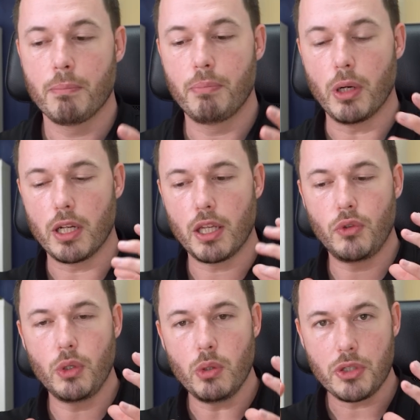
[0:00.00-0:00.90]
but
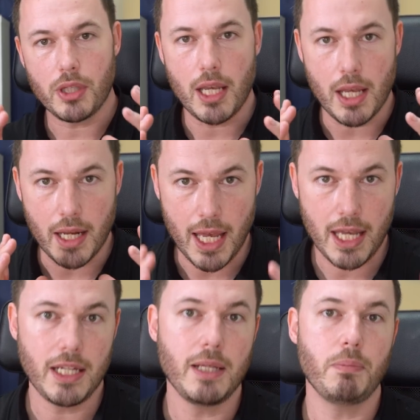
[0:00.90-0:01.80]
if you stay in
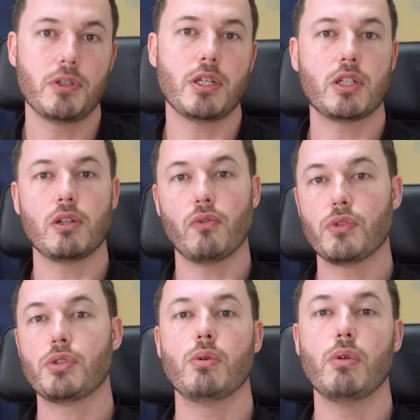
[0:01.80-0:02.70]
any position for
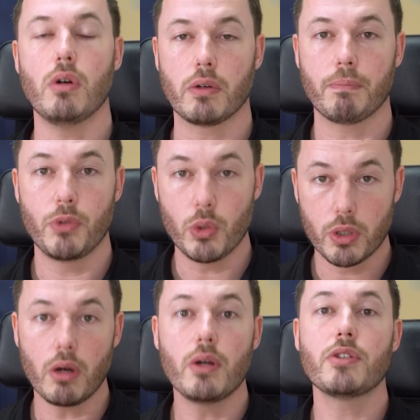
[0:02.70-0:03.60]
too long, you're
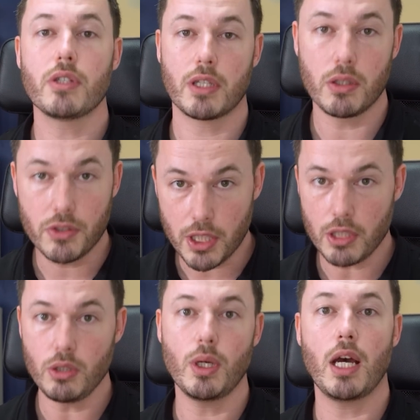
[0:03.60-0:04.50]
going to
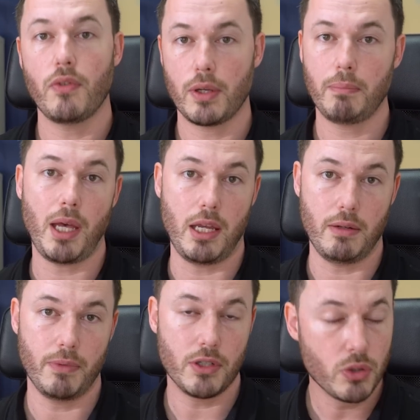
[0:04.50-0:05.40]
continue having pain.
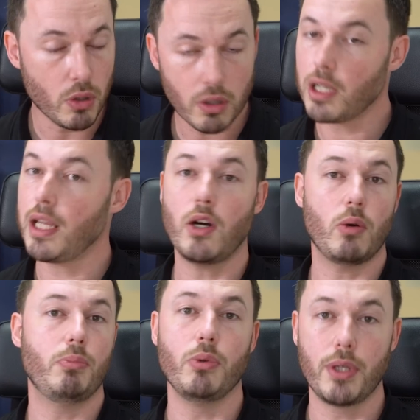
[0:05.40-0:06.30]
It's not going to
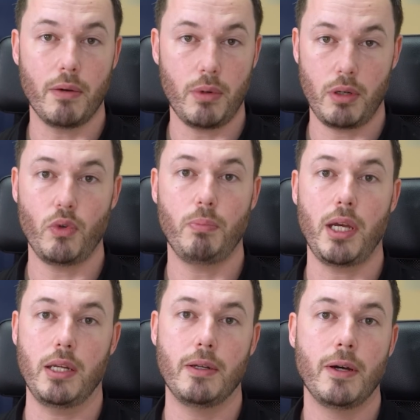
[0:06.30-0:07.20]
help you get rid of your
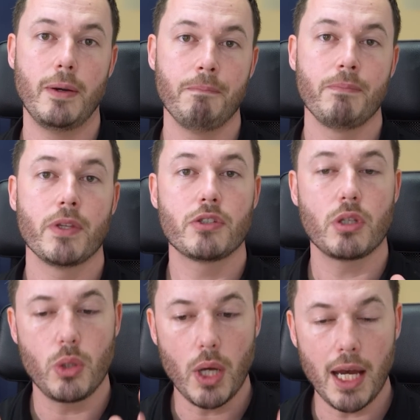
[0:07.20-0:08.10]
pain. So
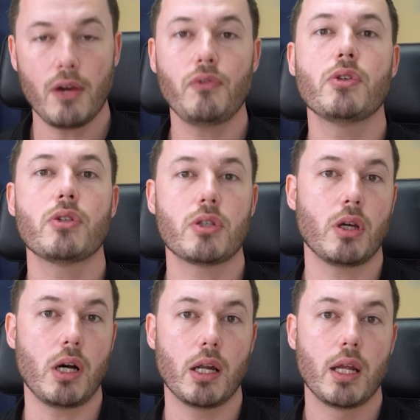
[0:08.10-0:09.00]
you have to
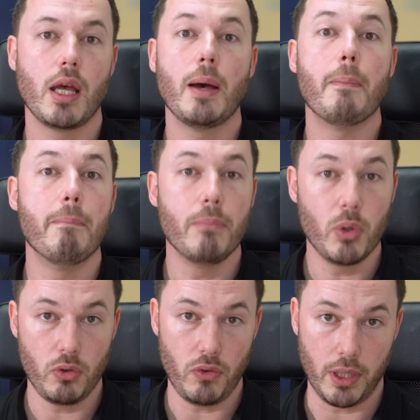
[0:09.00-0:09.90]
start
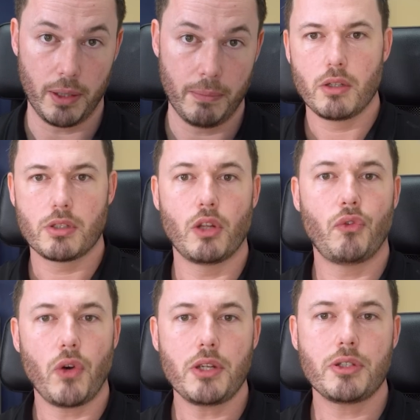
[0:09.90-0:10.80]
moving. So the
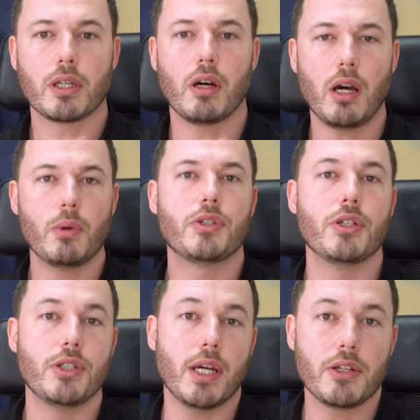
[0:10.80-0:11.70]
first thing I would
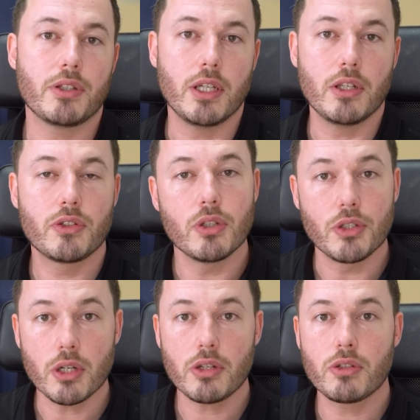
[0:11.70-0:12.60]
suggest is to
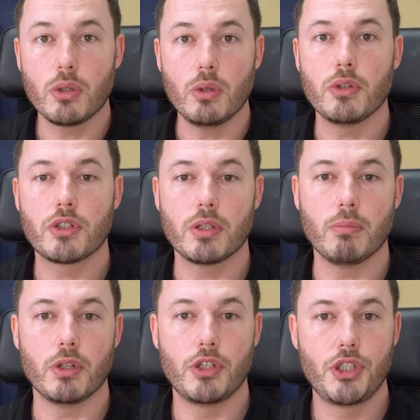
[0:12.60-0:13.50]
just do
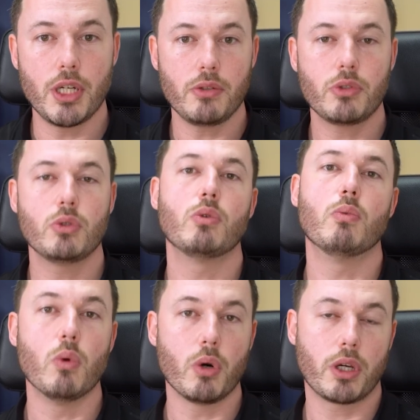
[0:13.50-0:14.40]
some gentle
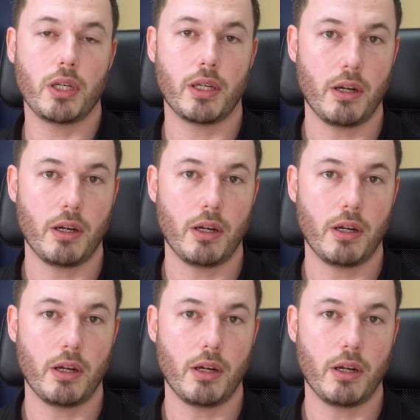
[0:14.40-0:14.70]
walking